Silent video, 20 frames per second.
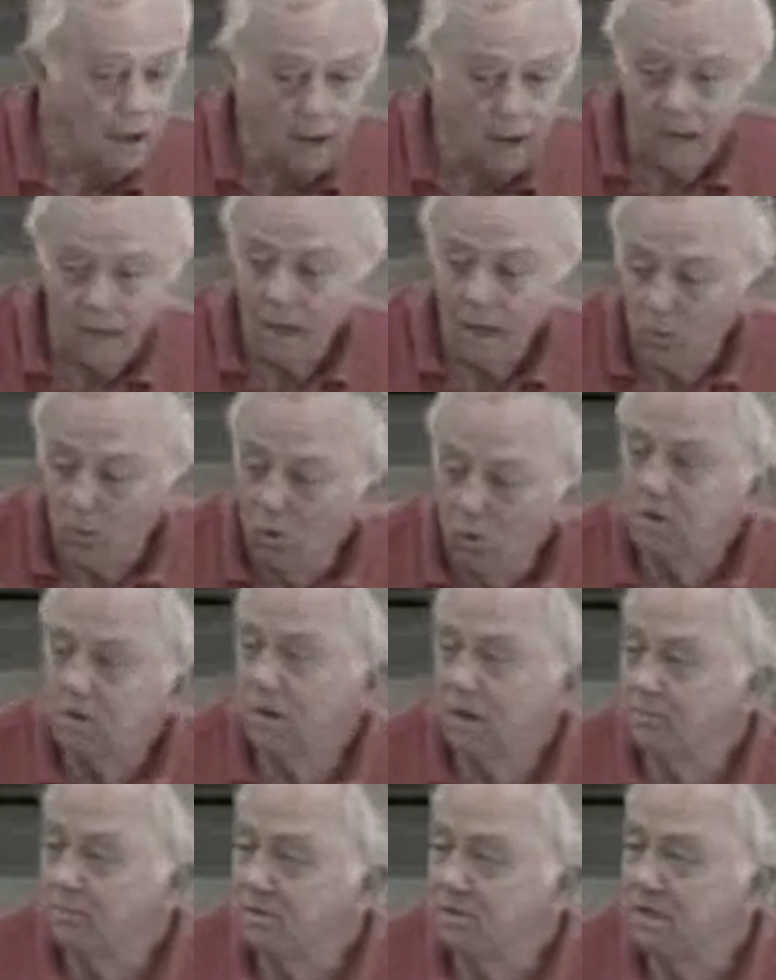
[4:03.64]
and what
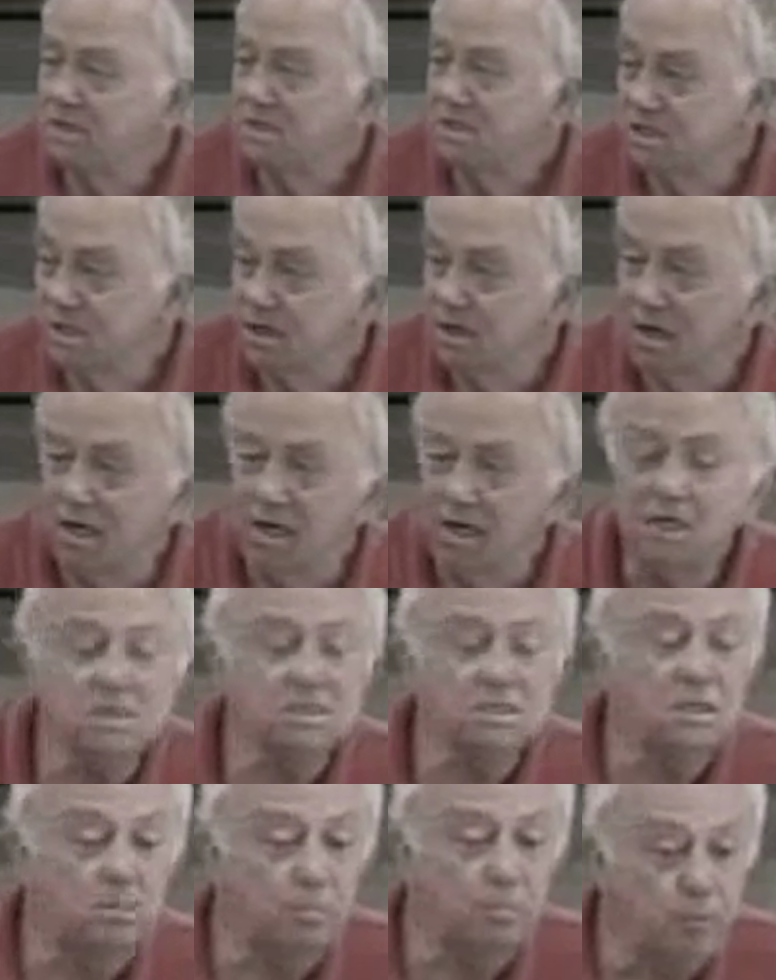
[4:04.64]
I'm teaching
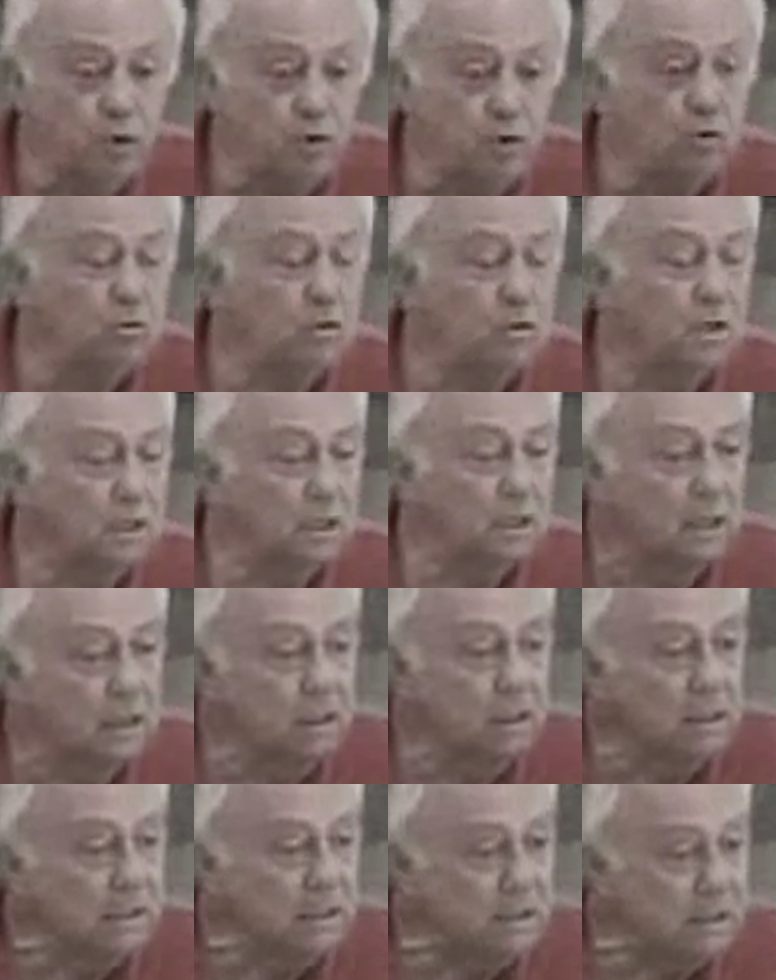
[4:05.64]
is the pure
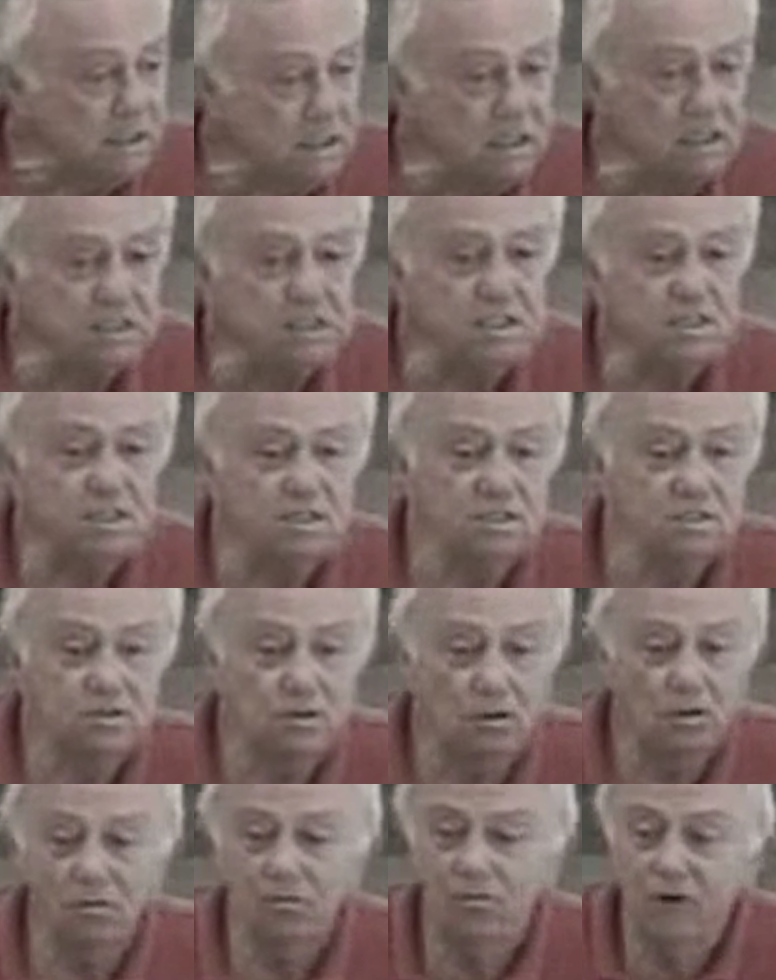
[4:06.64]
teachings
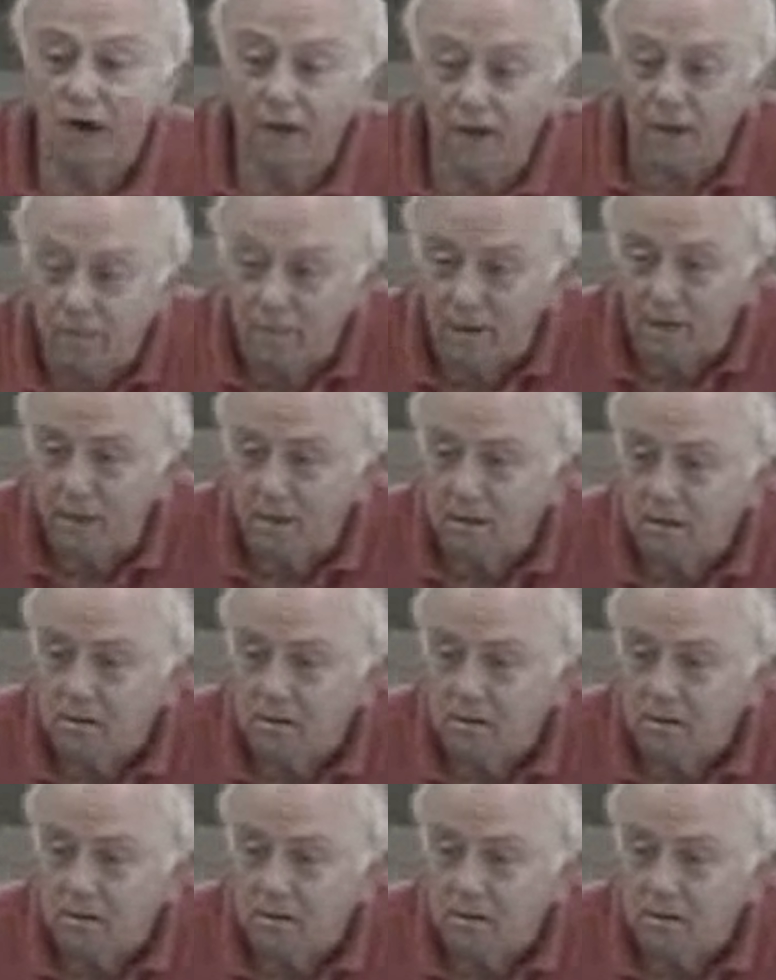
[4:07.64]
of Hahnemann.